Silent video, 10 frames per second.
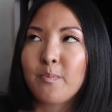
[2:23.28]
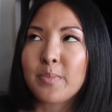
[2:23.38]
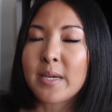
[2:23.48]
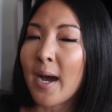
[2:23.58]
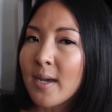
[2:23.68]

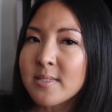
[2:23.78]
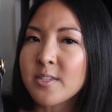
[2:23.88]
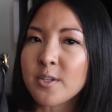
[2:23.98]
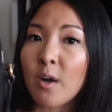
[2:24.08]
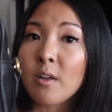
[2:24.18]
because
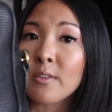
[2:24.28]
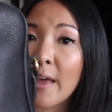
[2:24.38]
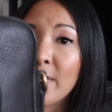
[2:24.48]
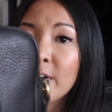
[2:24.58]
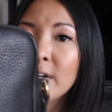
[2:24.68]
it's all
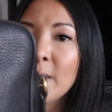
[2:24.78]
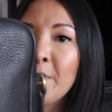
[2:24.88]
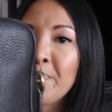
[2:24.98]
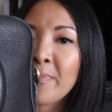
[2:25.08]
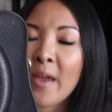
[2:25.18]
leather,
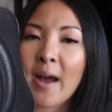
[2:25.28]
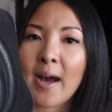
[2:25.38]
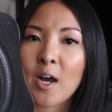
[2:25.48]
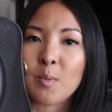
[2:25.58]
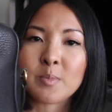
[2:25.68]

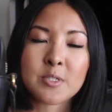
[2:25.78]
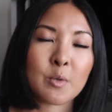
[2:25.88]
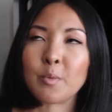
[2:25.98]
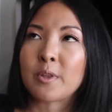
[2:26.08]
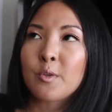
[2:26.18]
so
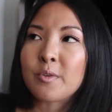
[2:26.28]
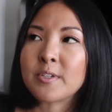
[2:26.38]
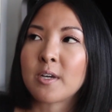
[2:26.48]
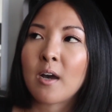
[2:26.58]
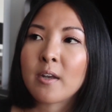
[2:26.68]
with Louis
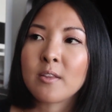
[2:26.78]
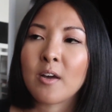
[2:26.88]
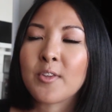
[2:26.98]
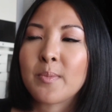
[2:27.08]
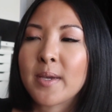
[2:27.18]
Vuitton, a lot
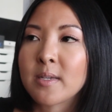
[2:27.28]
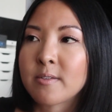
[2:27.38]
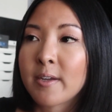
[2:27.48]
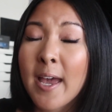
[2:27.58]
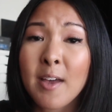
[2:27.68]
of their bags
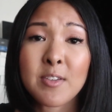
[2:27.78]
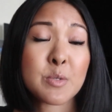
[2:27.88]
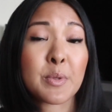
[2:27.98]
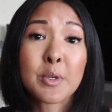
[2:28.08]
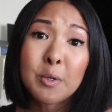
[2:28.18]
are canvas.
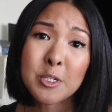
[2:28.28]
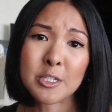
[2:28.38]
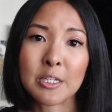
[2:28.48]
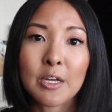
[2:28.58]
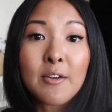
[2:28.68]
With Gucci,
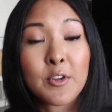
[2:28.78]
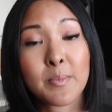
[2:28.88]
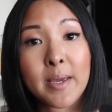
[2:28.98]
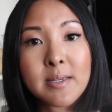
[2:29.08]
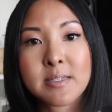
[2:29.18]
a lot of their
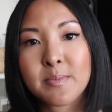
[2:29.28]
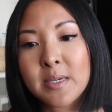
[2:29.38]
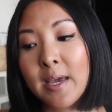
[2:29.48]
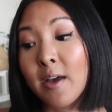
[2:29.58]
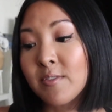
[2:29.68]
bags can be
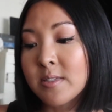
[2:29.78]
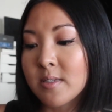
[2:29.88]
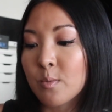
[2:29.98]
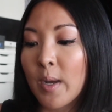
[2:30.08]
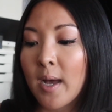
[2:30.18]
canvas
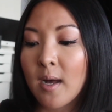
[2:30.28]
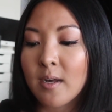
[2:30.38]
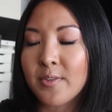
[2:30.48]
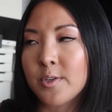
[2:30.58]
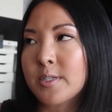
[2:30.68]
as well,
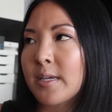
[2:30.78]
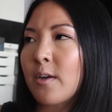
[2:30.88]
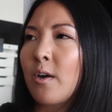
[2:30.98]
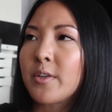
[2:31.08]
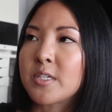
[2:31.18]
and there's like
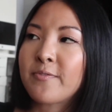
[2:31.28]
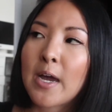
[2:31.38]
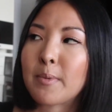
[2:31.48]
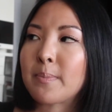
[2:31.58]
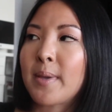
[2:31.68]
all these
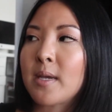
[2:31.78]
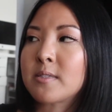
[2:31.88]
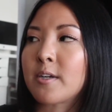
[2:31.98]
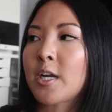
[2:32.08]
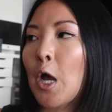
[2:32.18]
fabric bags
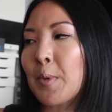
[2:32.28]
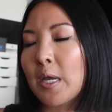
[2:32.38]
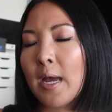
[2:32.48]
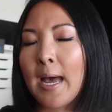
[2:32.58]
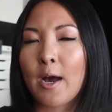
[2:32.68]
that are
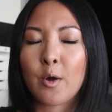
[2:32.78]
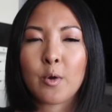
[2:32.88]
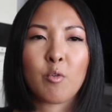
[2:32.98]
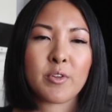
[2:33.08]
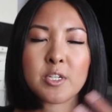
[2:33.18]
coming out
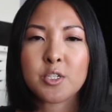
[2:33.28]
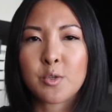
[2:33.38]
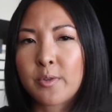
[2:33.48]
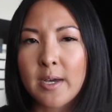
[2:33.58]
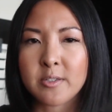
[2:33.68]
over the
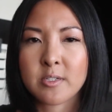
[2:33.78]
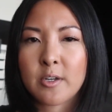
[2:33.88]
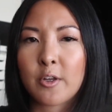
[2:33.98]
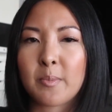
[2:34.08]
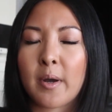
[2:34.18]

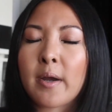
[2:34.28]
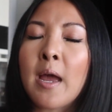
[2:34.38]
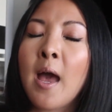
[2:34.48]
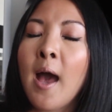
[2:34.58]
$2,000 mark.